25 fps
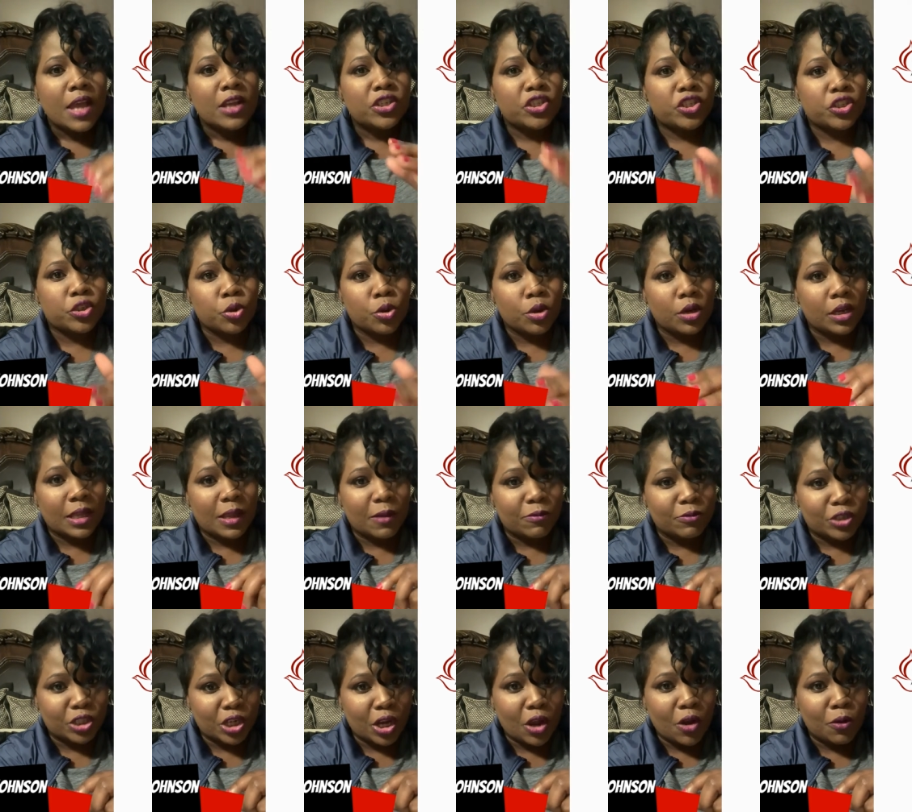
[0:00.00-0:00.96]
Surely,
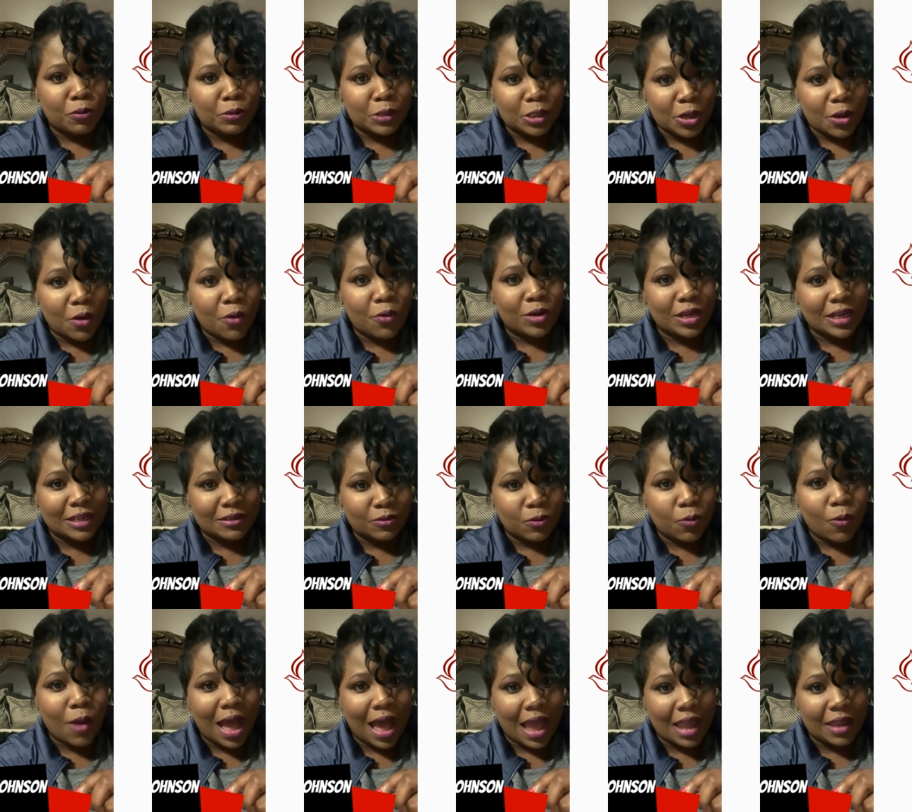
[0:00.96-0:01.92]
if Job told his
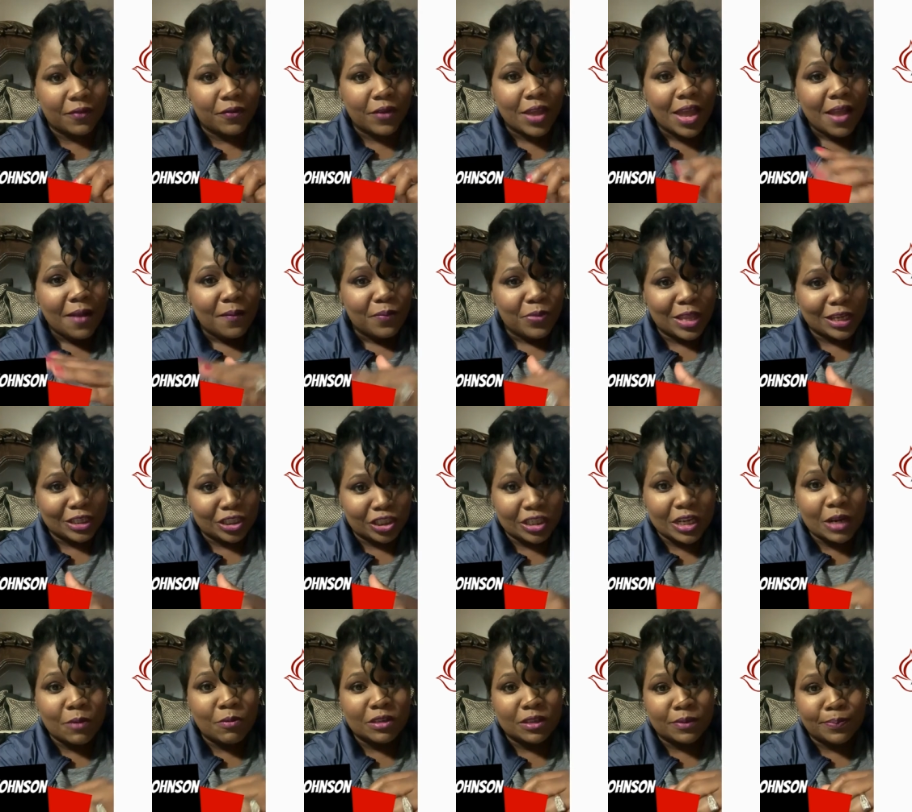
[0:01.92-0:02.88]
wife that
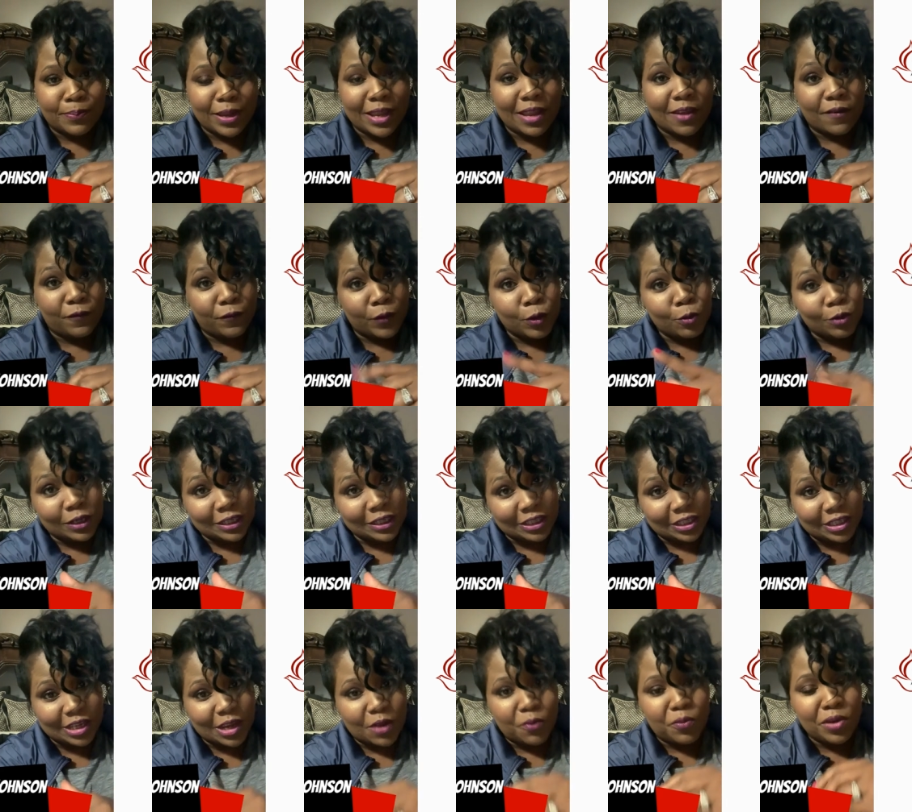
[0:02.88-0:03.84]
she was being foolish,
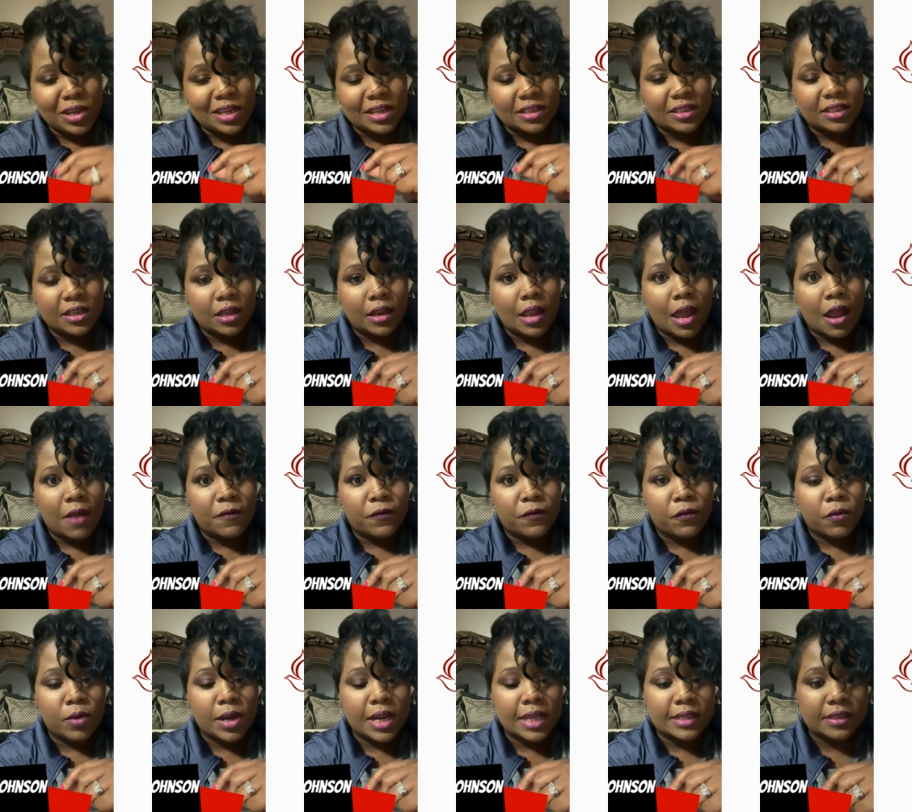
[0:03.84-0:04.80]
then we can tell our
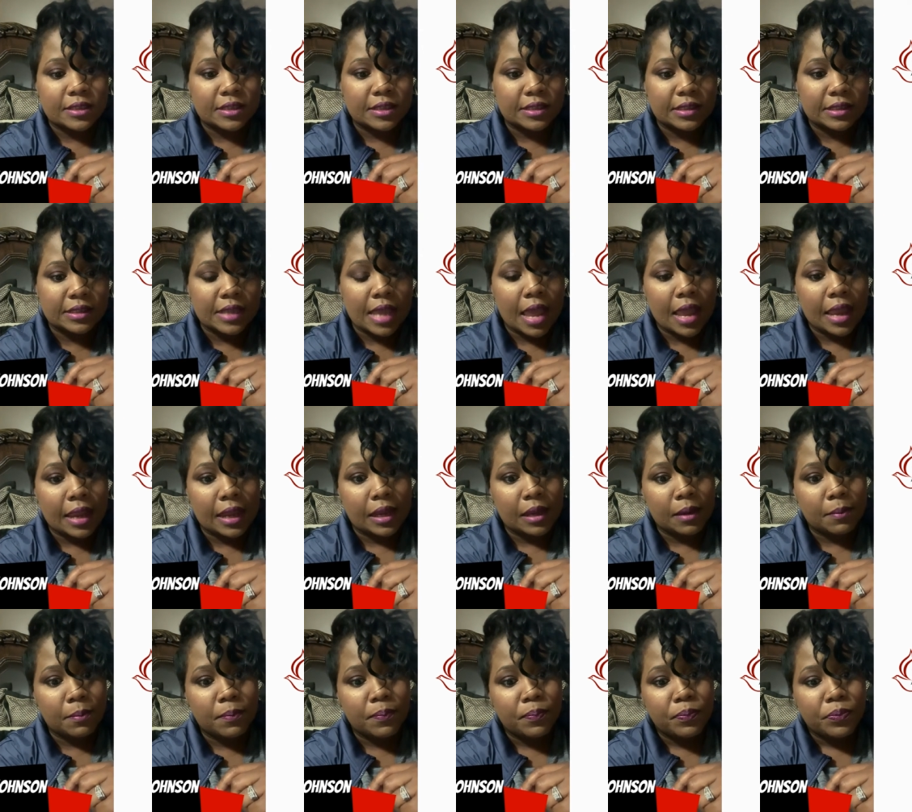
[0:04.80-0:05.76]
friends the
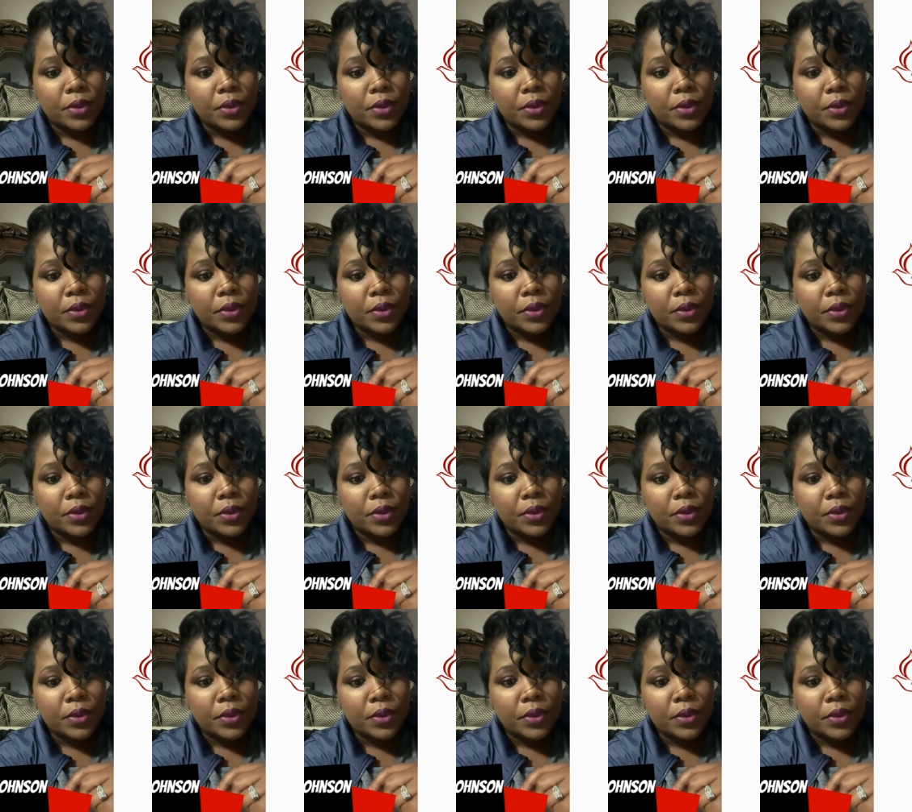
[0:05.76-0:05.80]
same.